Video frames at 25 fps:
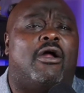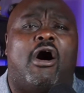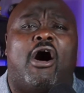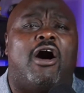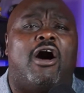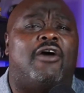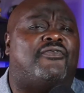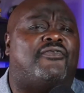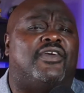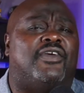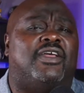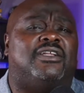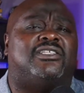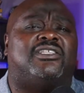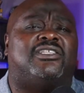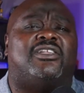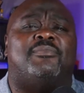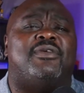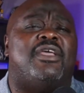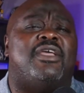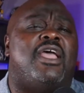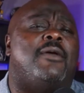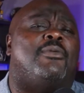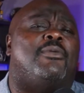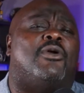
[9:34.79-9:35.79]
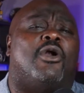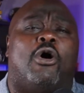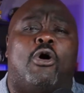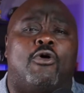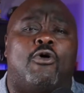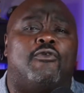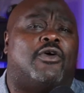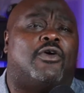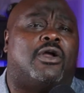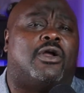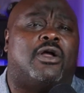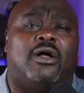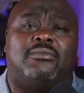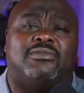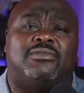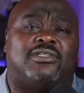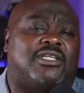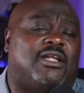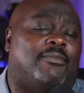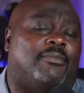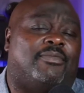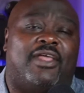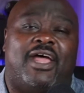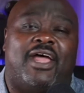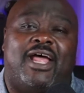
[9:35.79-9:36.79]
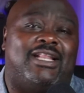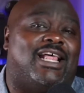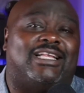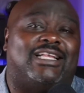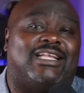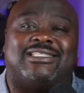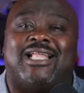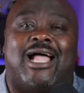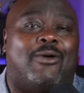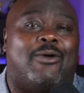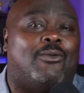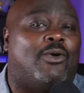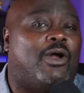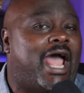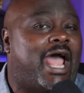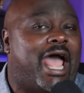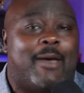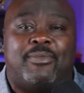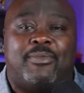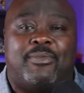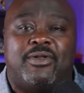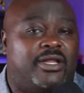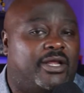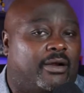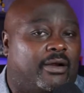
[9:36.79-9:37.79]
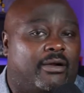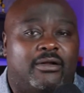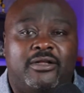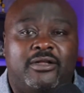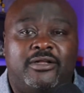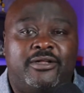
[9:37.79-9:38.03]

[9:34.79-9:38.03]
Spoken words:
offense to be able to overcome something. That's not what happened here.